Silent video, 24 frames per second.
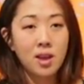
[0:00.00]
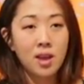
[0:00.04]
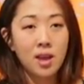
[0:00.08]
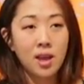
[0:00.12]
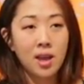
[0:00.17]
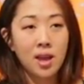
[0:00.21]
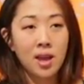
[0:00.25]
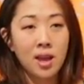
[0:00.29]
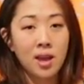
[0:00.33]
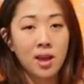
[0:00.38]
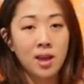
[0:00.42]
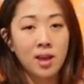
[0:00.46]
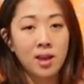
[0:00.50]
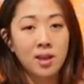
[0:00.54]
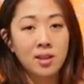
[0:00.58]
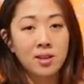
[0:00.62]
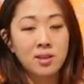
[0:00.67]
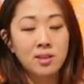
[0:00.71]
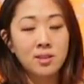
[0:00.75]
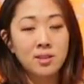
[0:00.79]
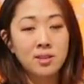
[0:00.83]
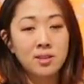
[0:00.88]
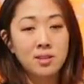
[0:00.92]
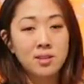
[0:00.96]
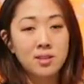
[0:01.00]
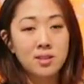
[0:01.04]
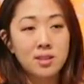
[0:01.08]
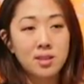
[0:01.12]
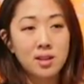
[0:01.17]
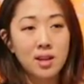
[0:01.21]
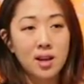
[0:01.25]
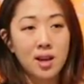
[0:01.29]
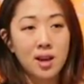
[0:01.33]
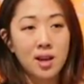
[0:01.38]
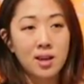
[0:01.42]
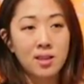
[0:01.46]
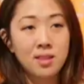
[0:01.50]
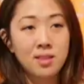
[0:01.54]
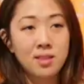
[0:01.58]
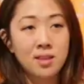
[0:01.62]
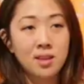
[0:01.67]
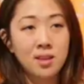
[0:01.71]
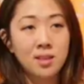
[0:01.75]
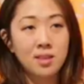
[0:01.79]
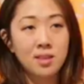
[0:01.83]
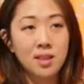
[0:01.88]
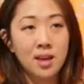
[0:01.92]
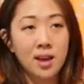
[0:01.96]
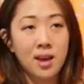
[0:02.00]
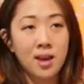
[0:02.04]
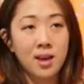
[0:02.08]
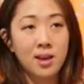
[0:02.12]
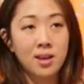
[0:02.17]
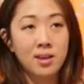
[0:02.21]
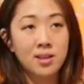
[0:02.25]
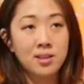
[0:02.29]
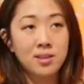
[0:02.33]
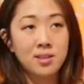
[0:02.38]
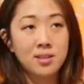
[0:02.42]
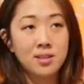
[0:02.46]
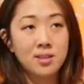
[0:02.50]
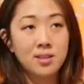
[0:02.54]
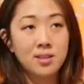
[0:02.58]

And I think that,